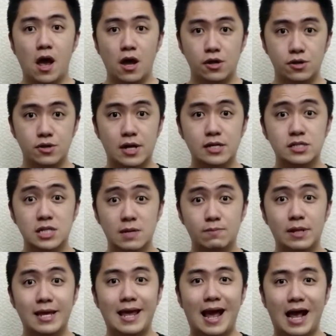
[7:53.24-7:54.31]
you can
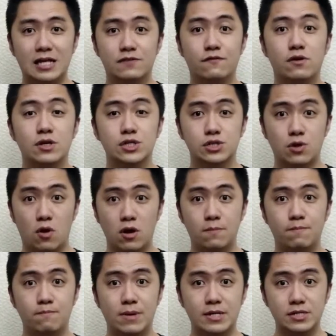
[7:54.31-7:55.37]
simply ask for the store
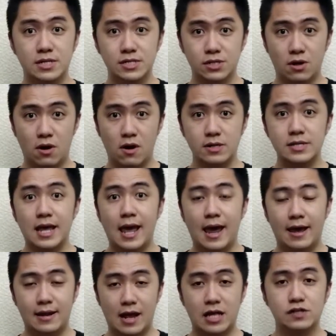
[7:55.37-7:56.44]
business card
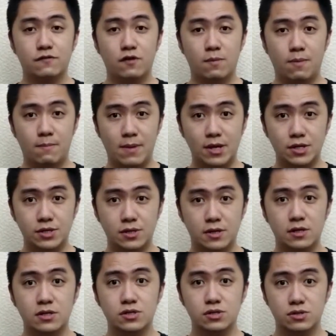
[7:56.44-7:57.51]
and ask for
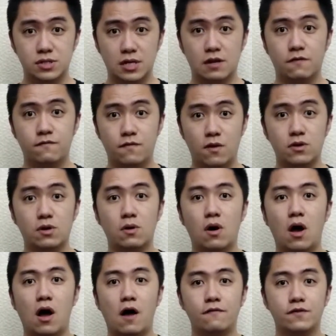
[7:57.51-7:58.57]
permission to take a photo
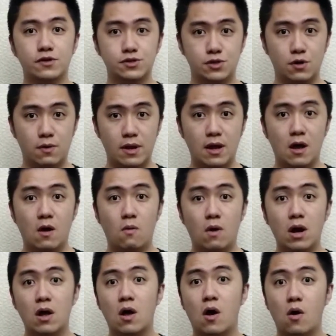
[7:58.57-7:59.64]
of the jewelry
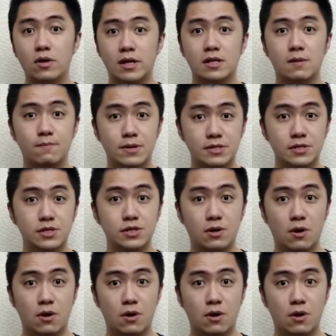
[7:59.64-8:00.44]
while holding the business